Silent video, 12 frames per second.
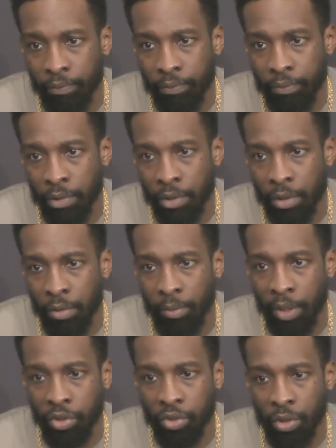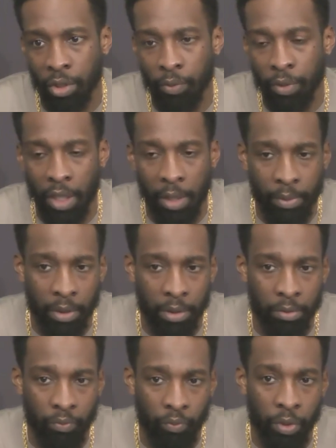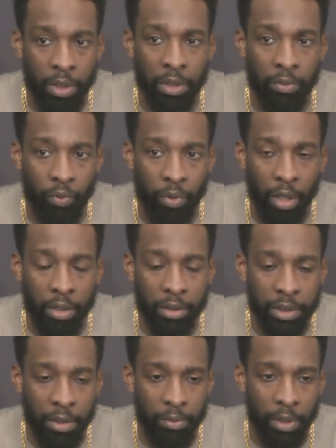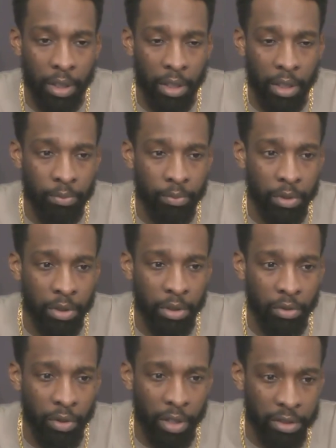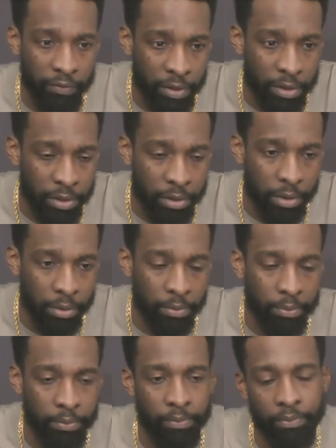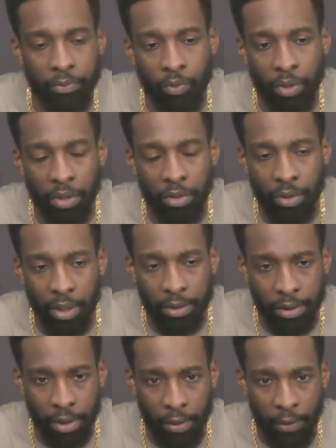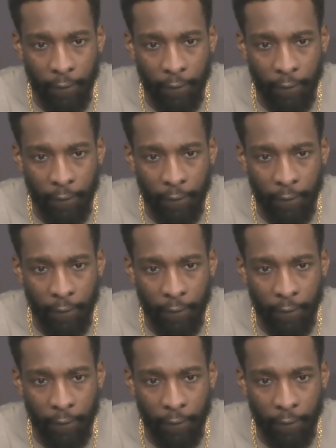you know, make sure that we come in. We are the team that come with the aggressiveness, and we didn't do that tonight.